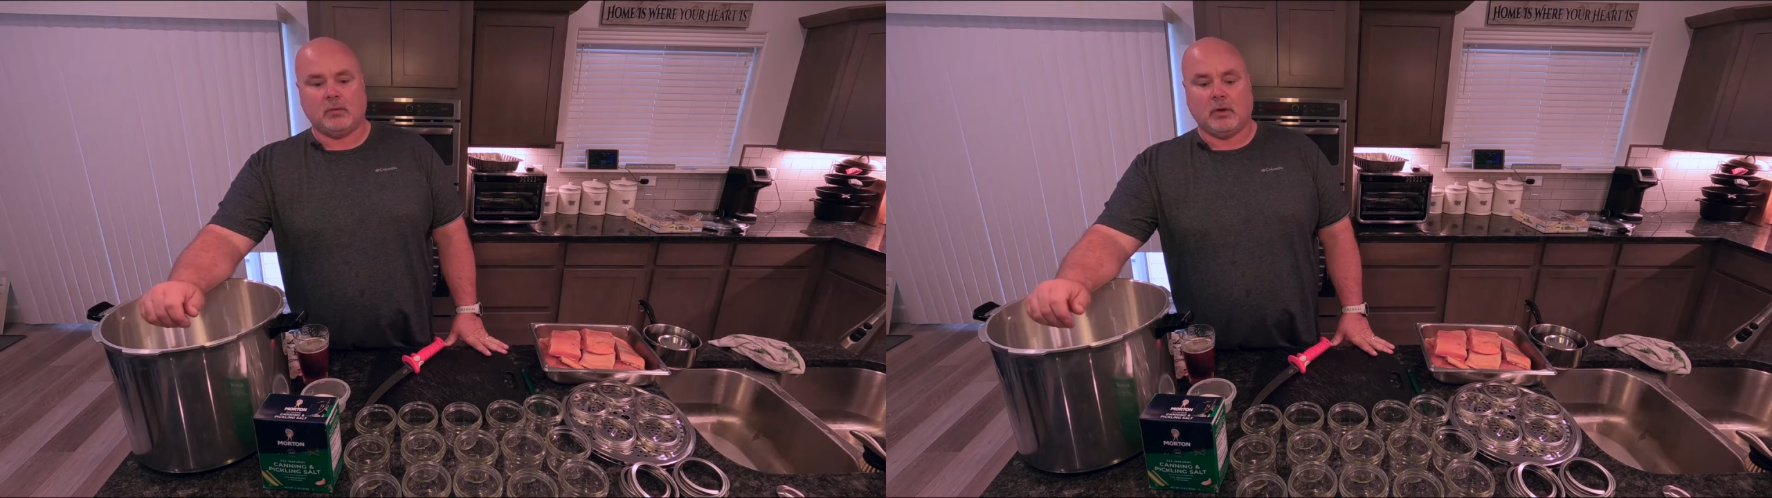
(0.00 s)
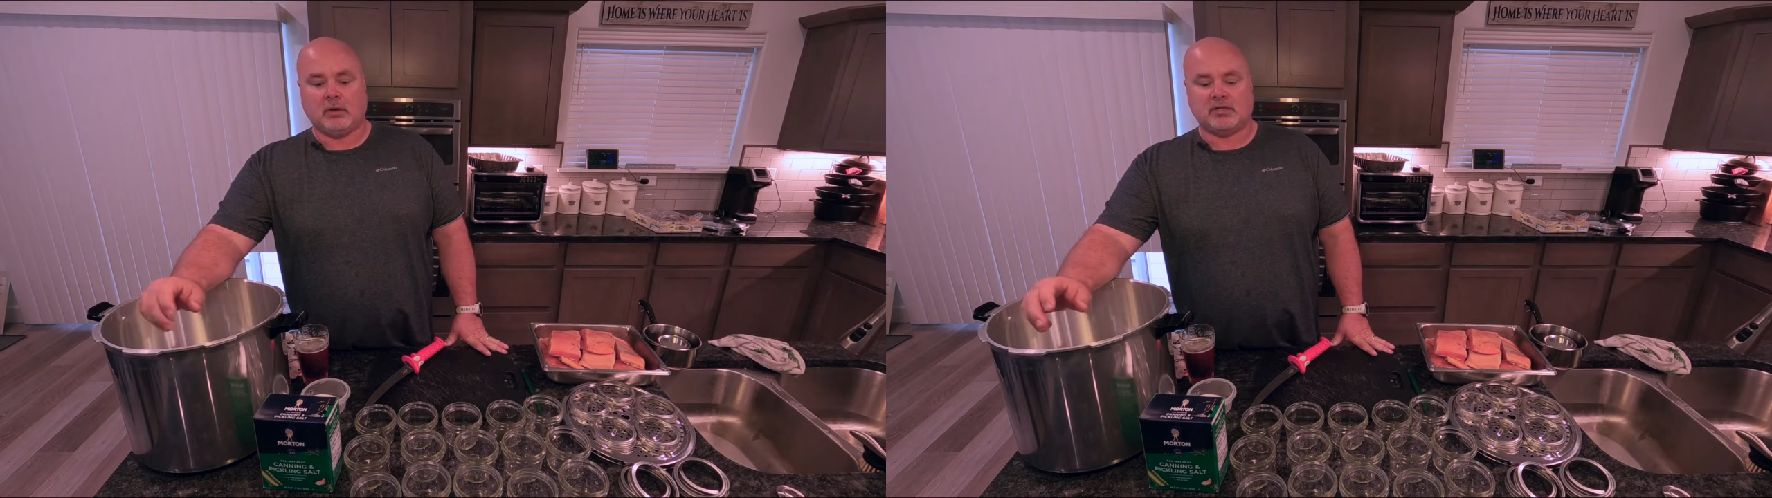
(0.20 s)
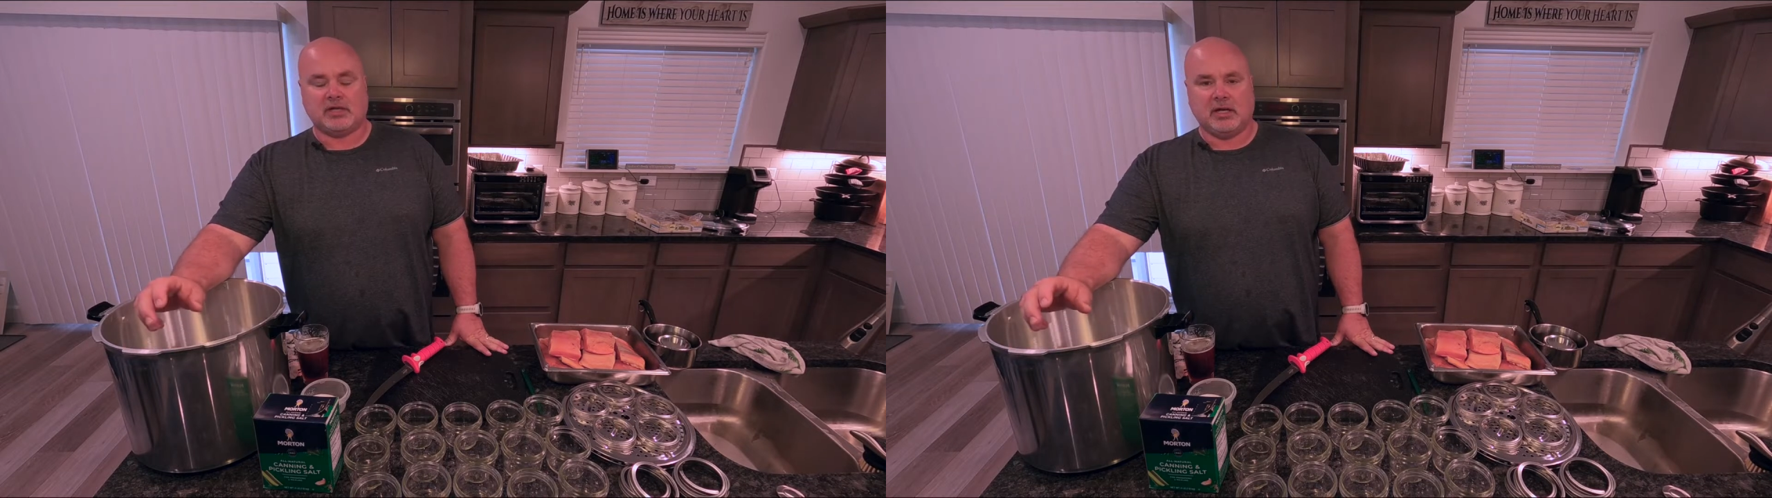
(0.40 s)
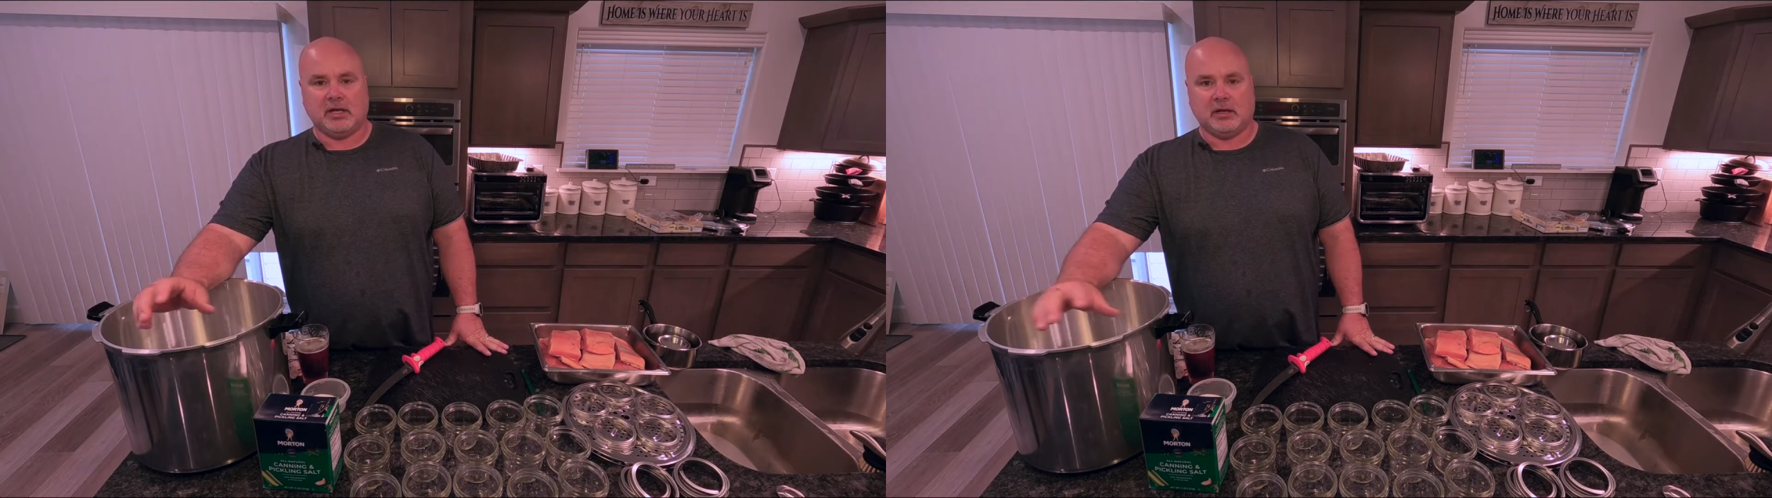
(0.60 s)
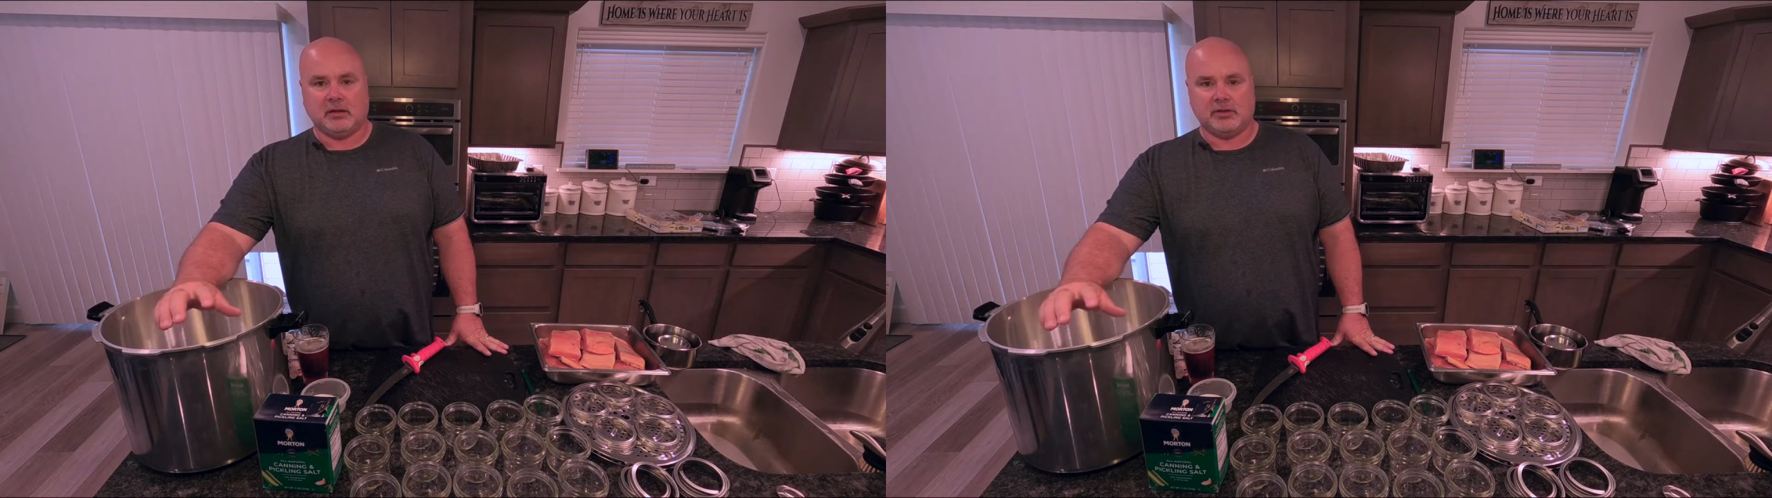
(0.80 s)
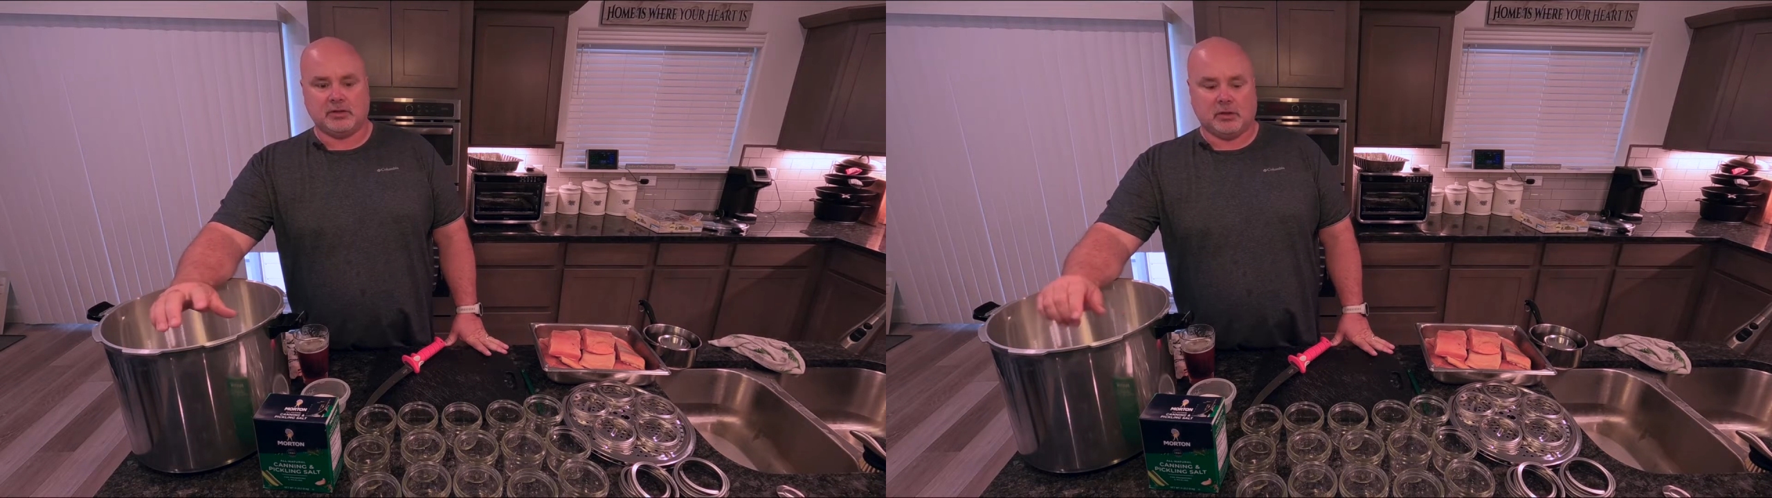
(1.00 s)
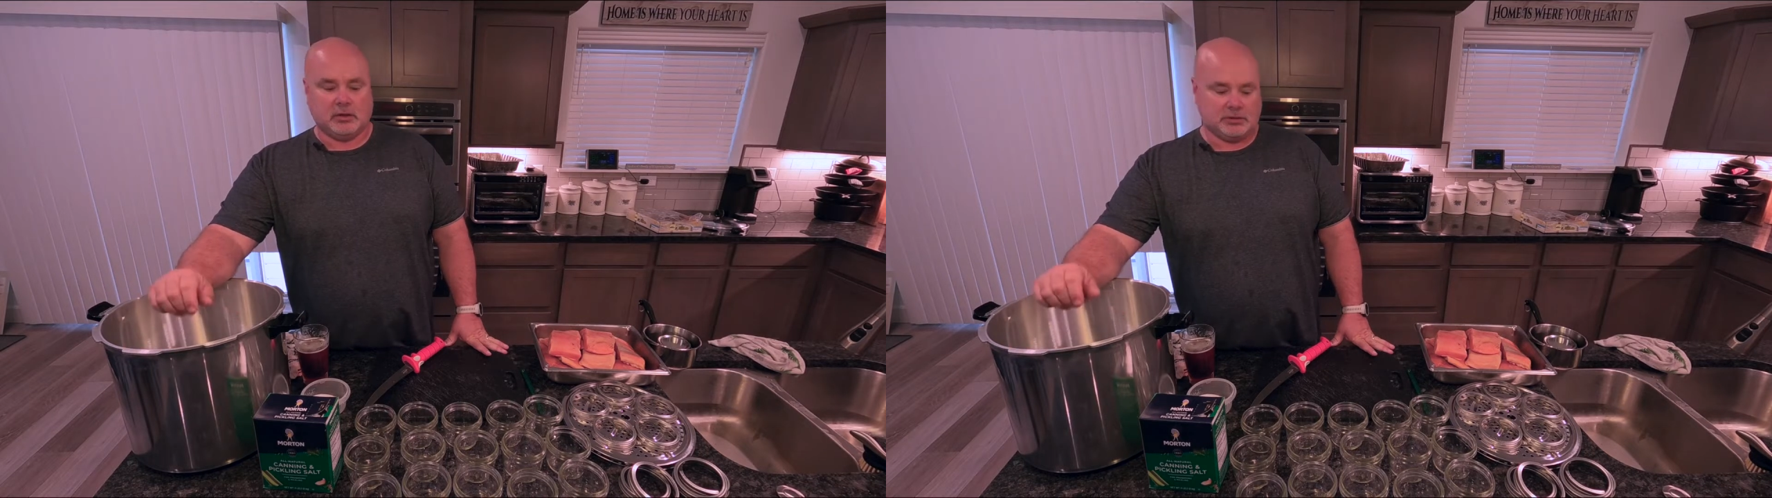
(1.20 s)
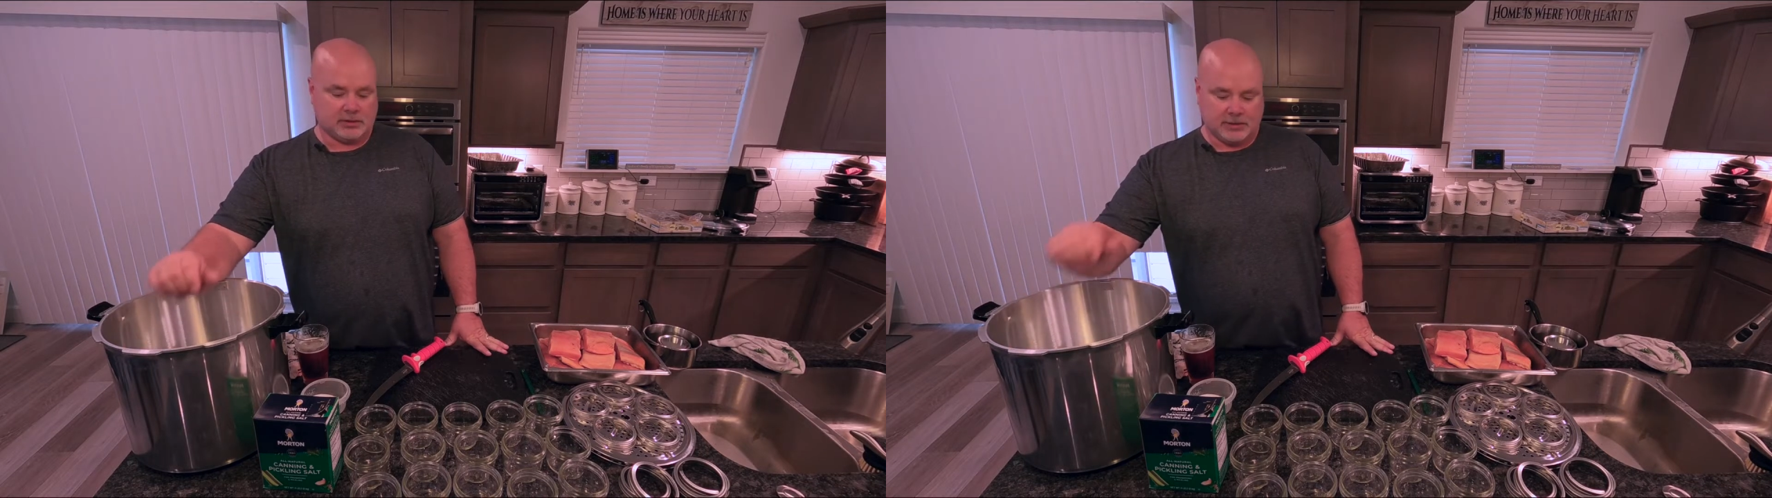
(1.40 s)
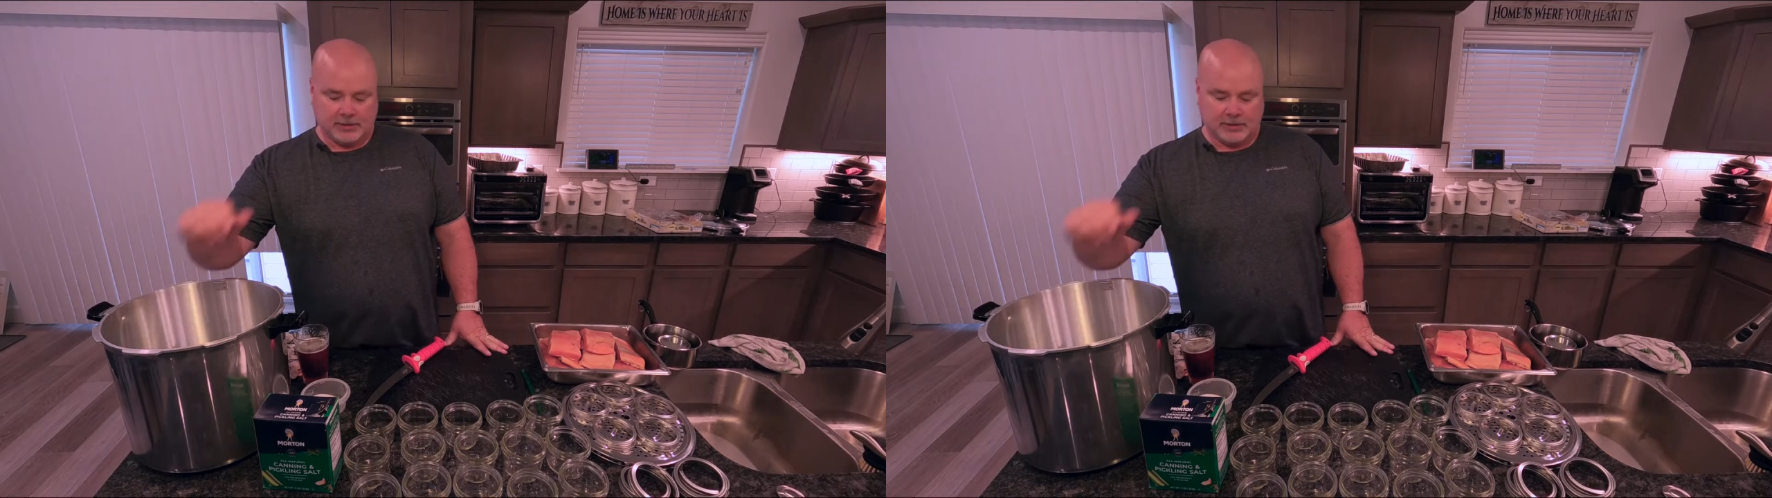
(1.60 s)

water staining on the jars.